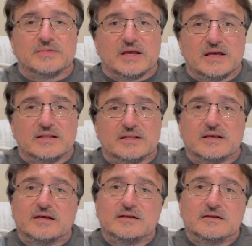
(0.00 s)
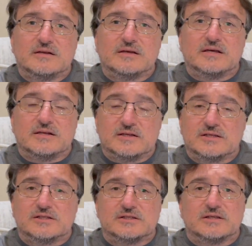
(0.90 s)
And then in
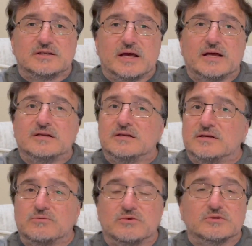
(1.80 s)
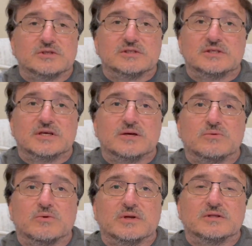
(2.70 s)
addition to that, we'll just see
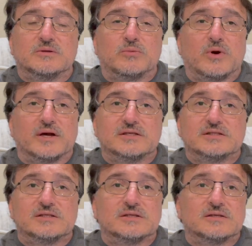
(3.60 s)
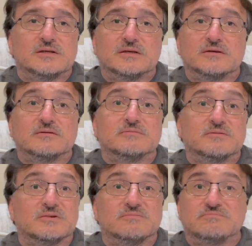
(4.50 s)
what the price
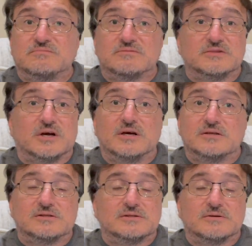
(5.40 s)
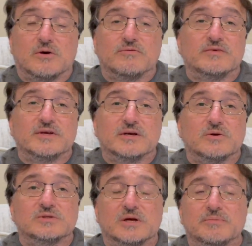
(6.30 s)
does. Hopefully it
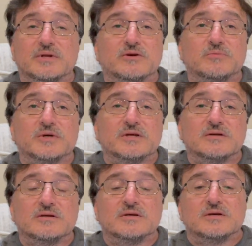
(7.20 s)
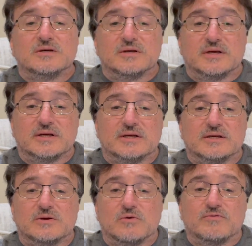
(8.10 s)
goes up a little bit
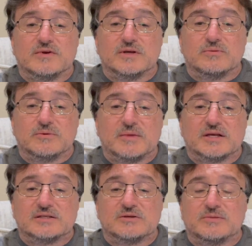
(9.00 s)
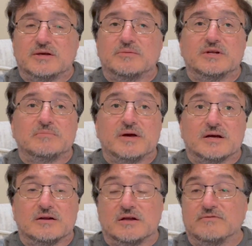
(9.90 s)
and hopefully we make some of that money
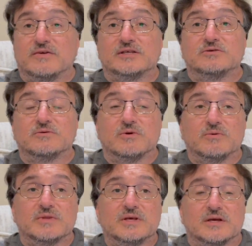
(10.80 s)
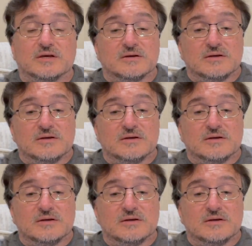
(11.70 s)
back a lot faster than what we think.